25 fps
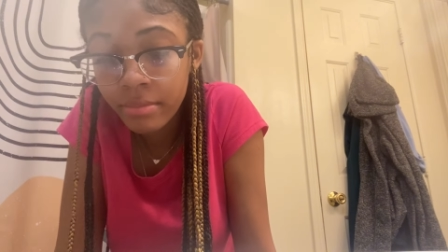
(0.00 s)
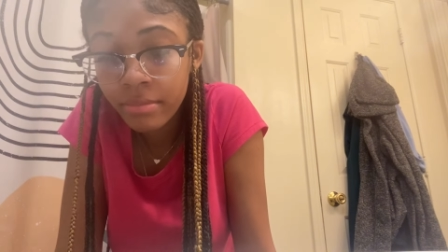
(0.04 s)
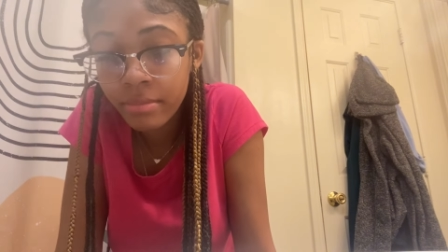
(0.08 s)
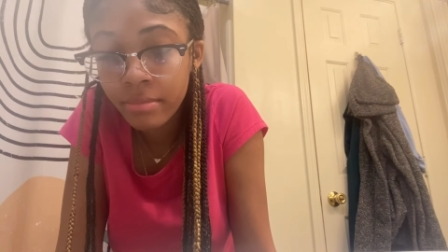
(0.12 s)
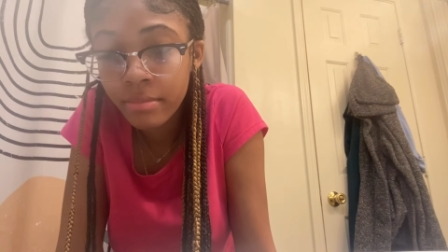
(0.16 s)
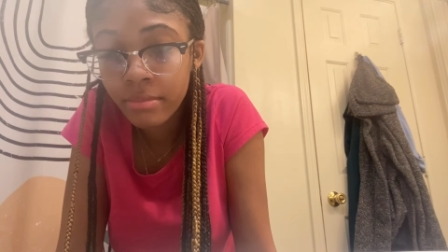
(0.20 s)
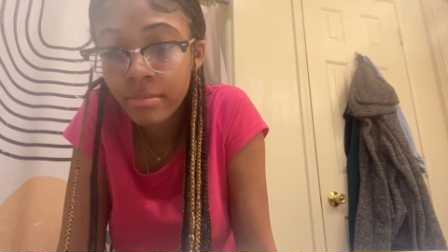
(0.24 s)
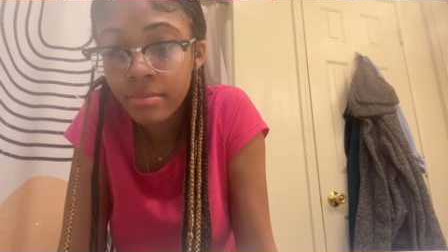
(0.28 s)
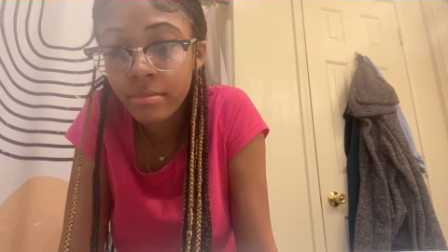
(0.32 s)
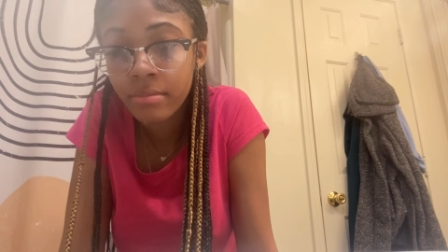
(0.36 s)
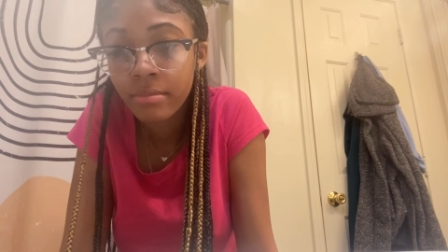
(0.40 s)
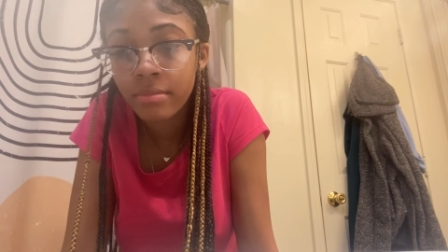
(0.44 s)

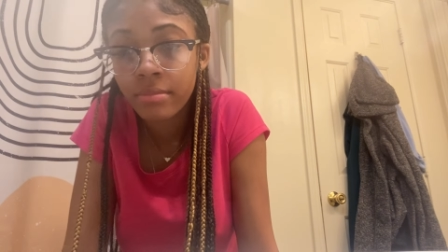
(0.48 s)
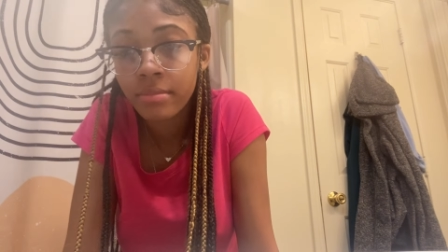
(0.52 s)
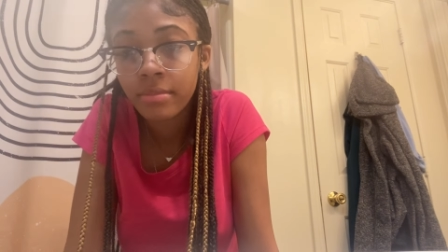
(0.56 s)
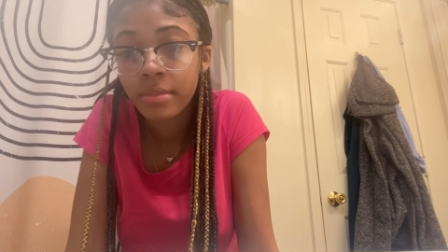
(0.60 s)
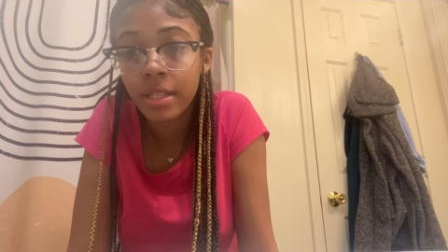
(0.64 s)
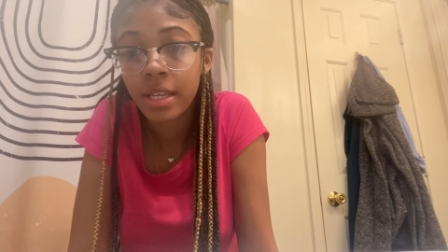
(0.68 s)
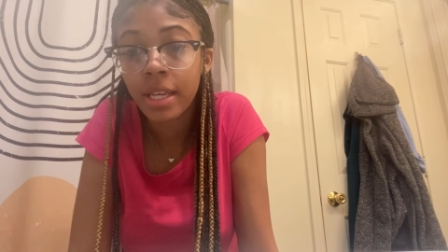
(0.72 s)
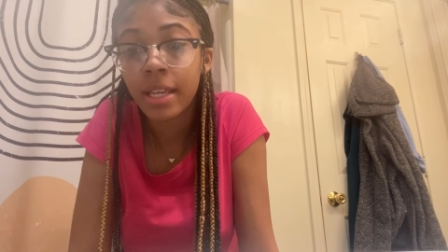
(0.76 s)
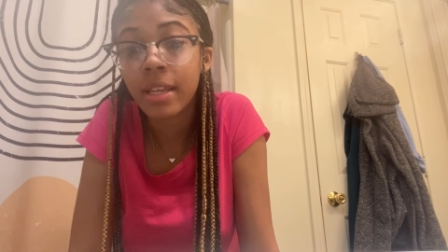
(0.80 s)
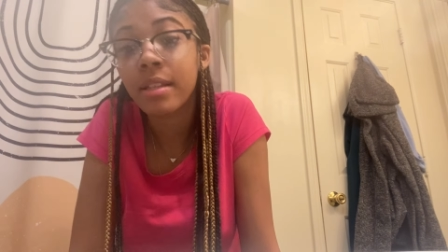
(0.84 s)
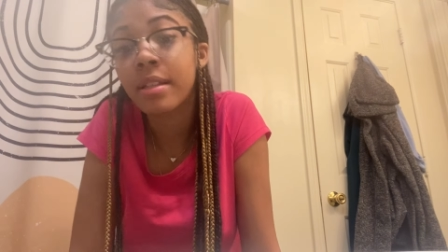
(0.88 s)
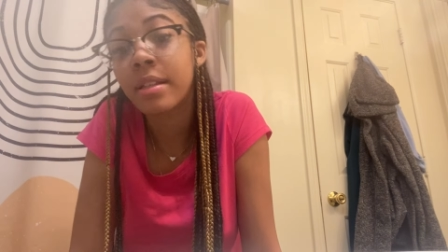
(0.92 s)
Cap.
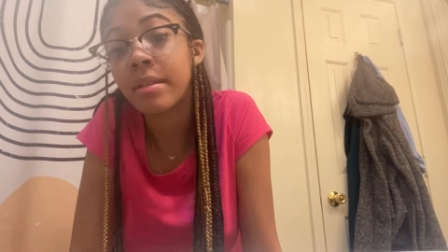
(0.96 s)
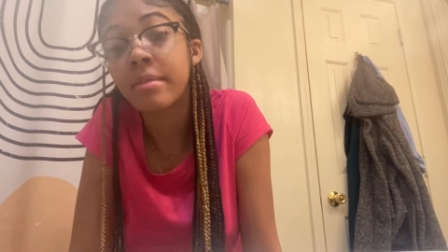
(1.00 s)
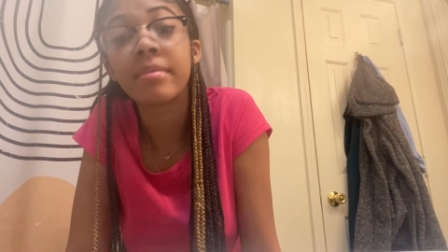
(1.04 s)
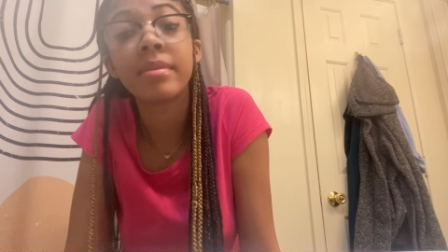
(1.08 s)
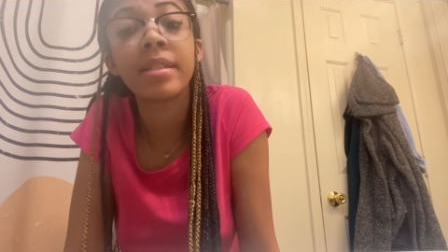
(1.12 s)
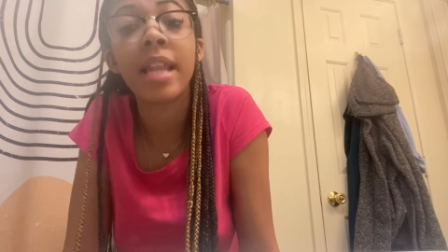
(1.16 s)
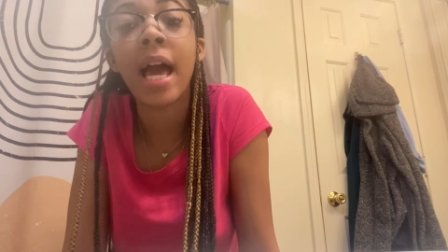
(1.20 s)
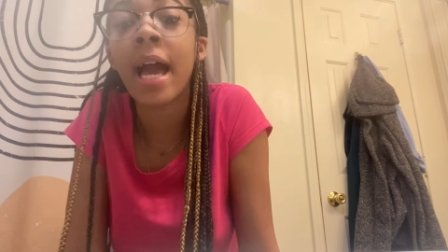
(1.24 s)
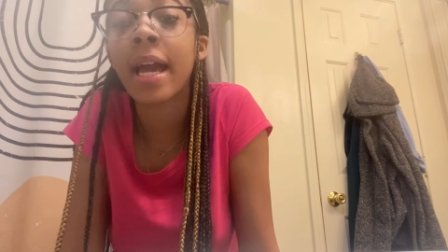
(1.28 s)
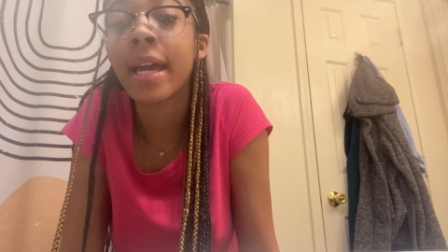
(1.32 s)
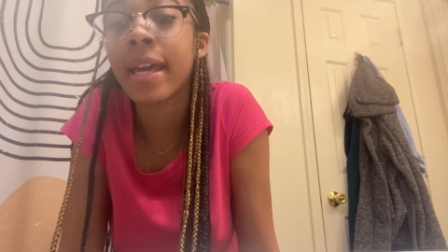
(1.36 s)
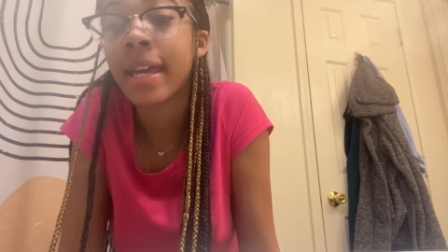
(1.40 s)

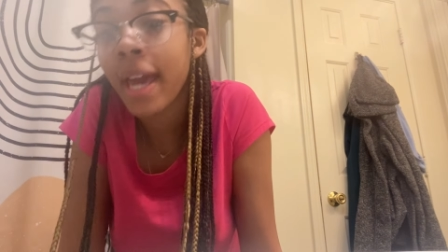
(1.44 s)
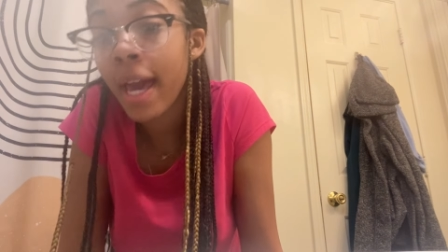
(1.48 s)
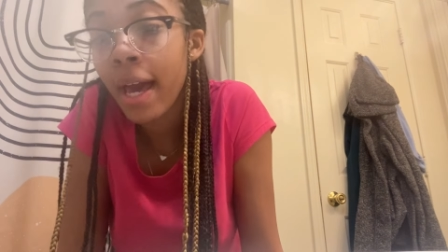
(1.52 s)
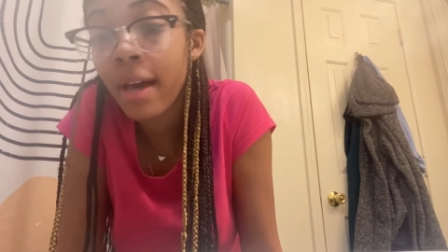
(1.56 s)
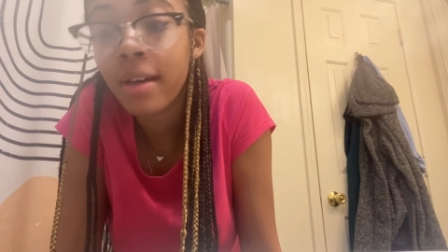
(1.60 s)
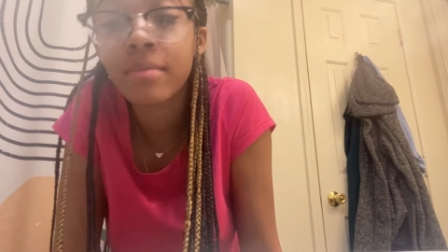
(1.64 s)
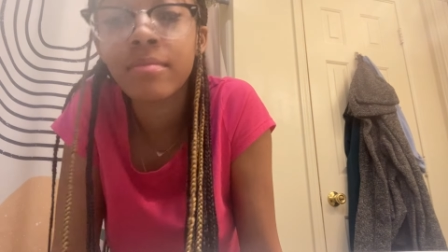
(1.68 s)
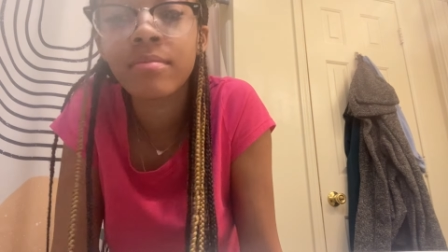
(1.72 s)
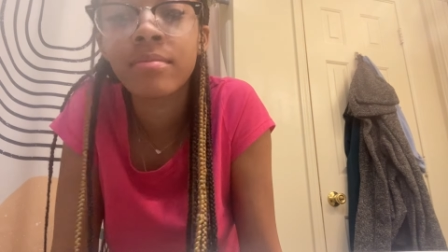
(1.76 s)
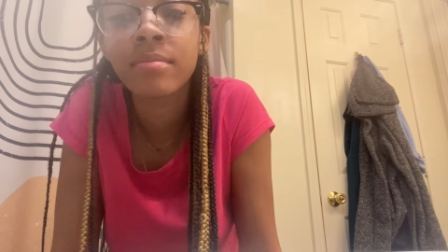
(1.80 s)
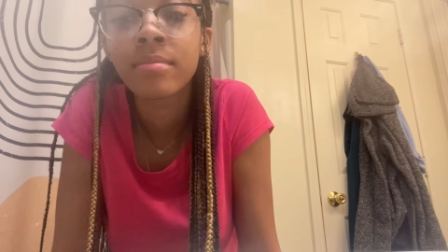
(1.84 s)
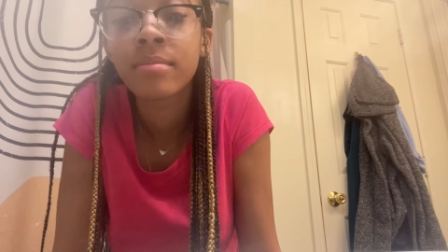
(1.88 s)
Not
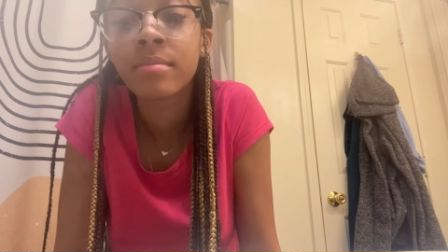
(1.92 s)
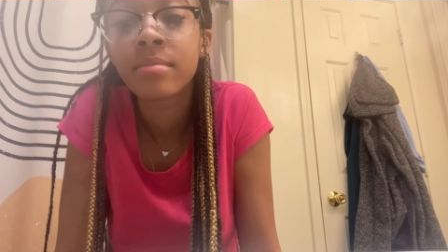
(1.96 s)
cap.